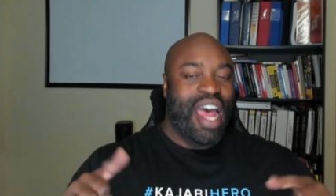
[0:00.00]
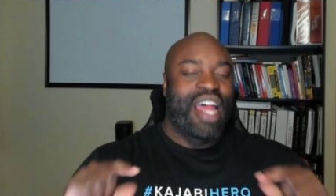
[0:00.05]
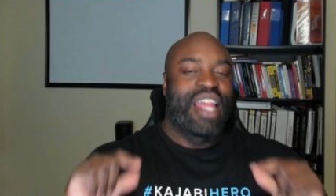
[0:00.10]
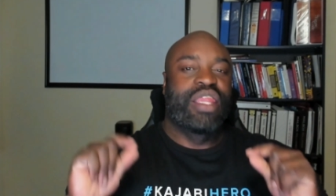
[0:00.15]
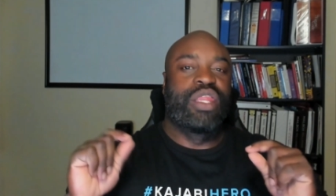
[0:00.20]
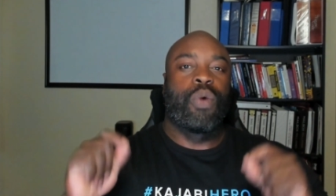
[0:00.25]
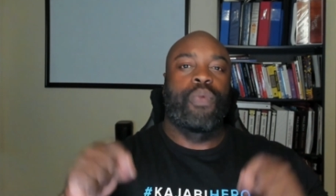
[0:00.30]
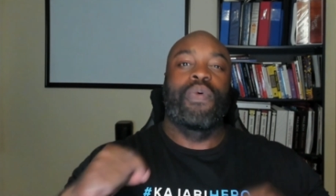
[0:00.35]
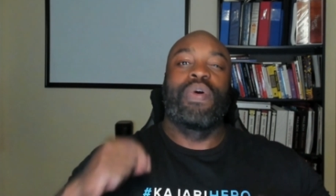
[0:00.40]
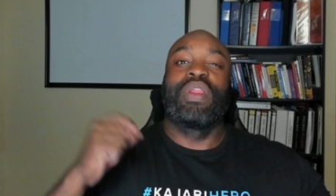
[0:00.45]

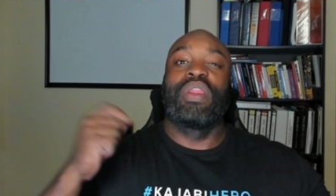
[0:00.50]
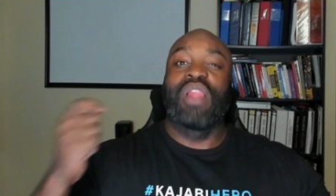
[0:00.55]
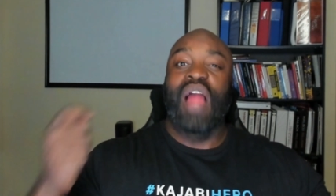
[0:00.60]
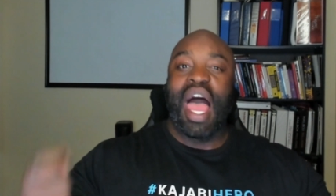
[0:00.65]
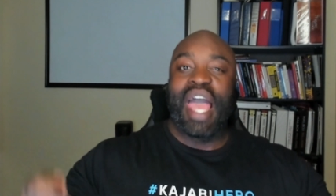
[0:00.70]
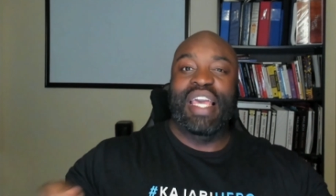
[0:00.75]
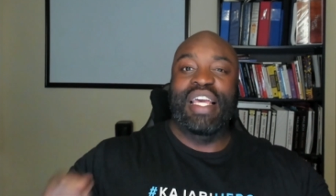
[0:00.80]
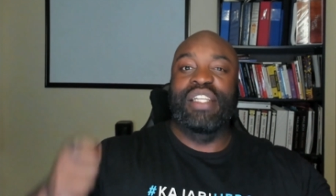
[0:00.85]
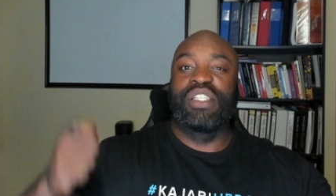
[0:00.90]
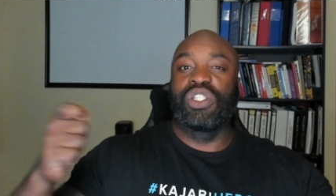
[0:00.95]
the
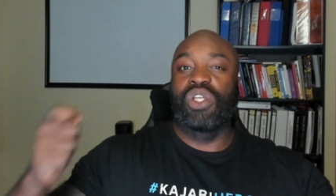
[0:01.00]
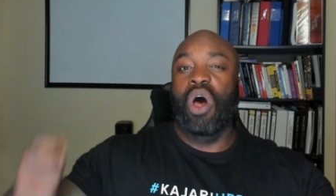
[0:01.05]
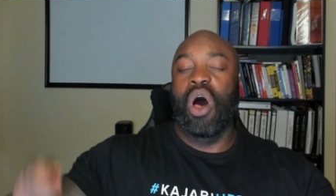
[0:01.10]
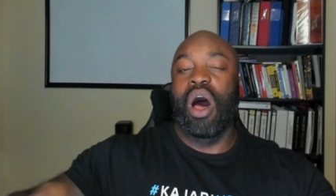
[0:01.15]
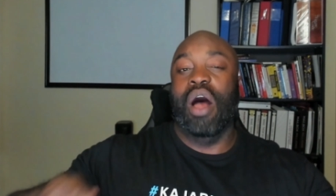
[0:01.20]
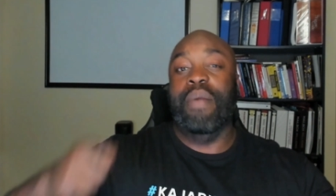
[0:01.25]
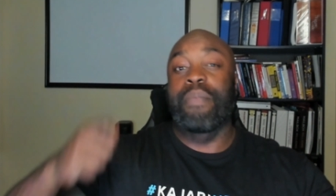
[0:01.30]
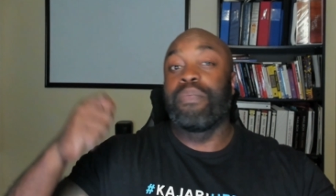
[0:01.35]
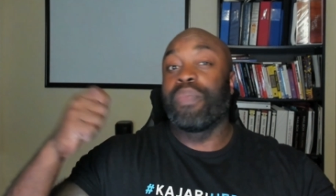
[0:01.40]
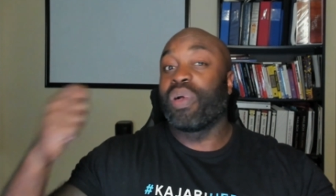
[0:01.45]
reliance
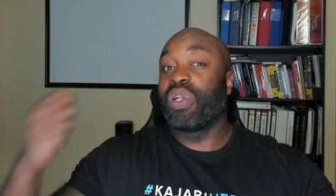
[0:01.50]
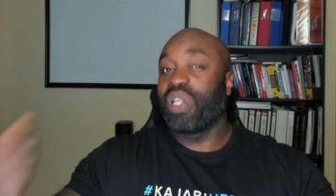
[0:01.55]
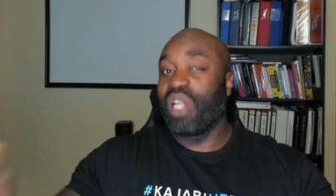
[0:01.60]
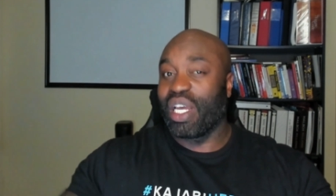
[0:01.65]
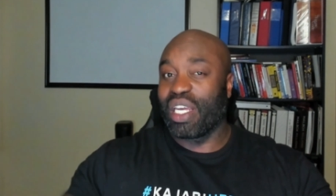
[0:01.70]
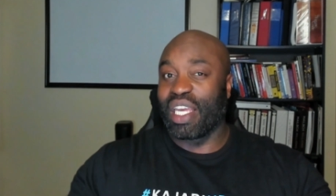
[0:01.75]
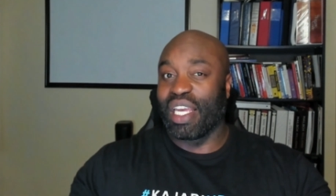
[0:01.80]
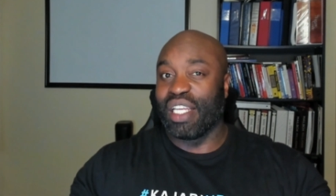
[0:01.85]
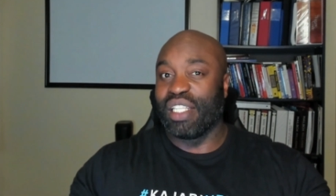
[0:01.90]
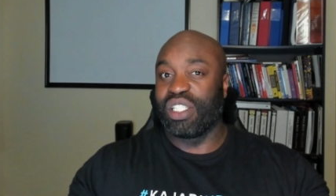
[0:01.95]
on
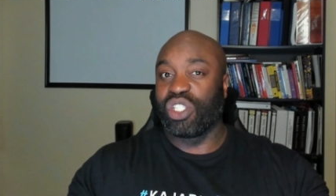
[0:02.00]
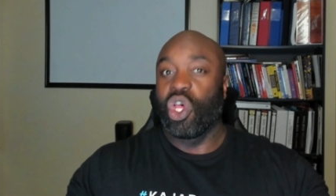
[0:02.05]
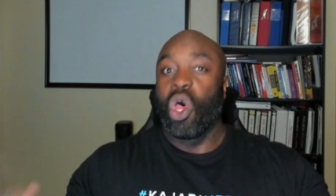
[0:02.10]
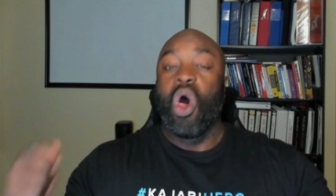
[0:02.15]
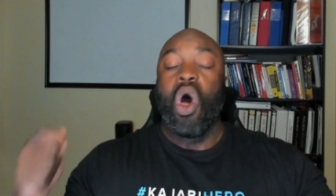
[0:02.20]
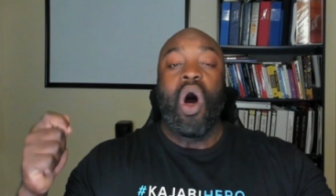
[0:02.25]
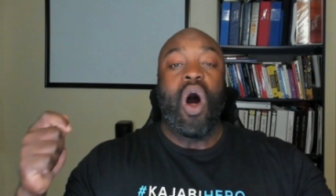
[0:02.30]
plugins